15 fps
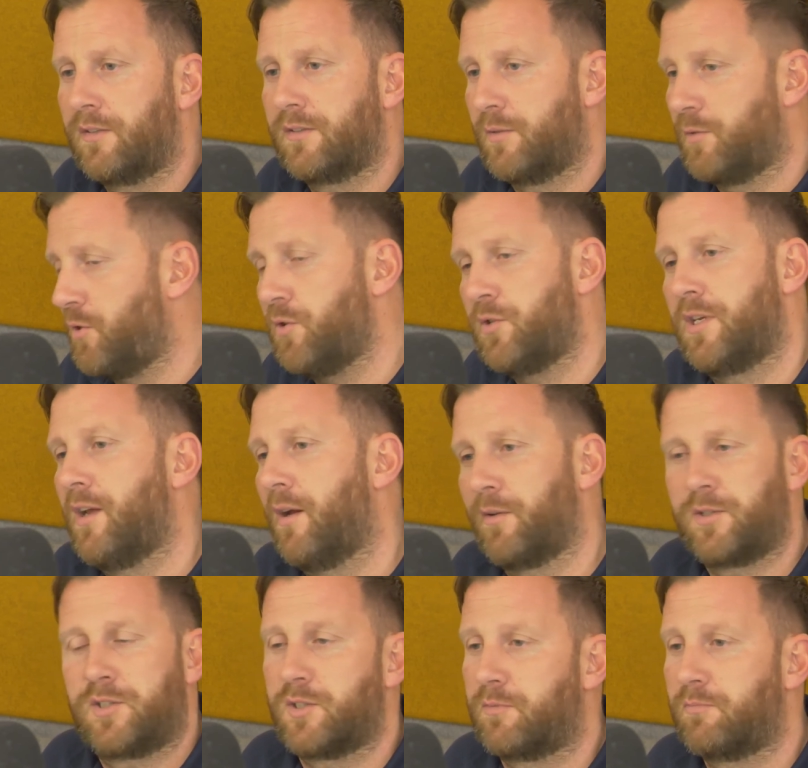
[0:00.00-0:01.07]
So usually I
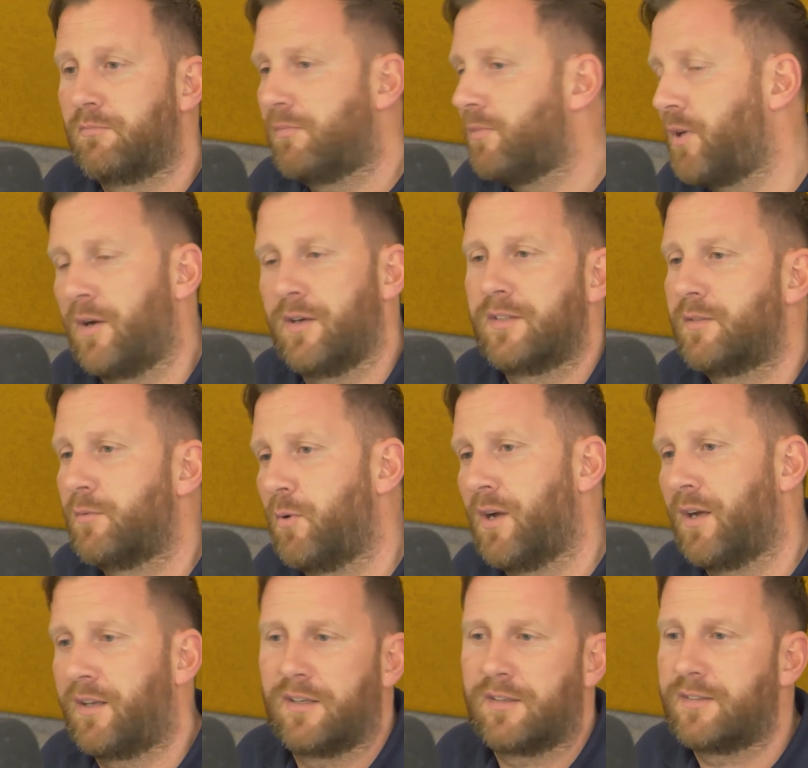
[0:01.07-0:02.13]
was just going to
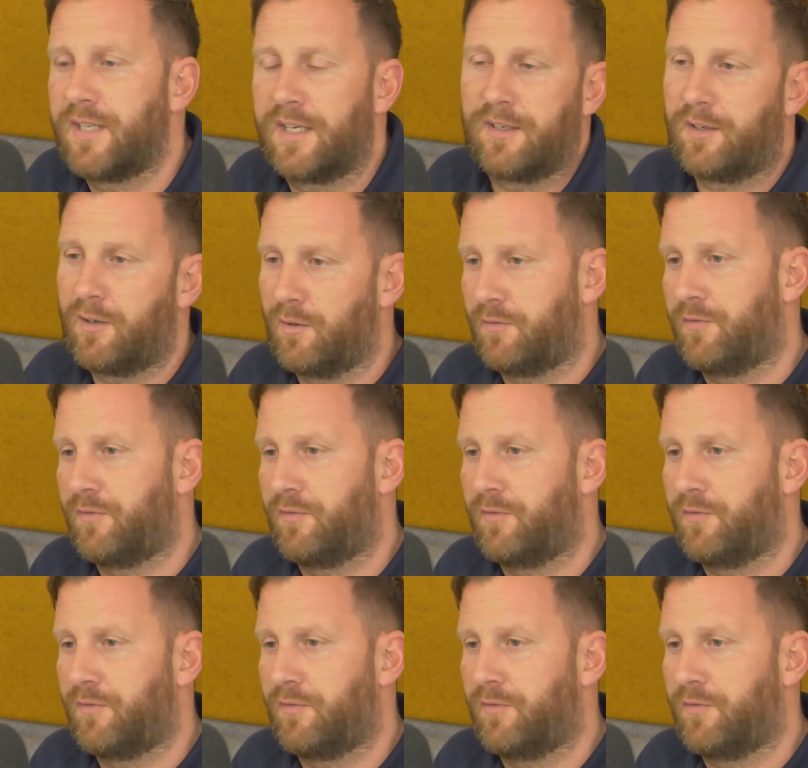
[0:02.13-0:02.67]
work at 10 o'clock,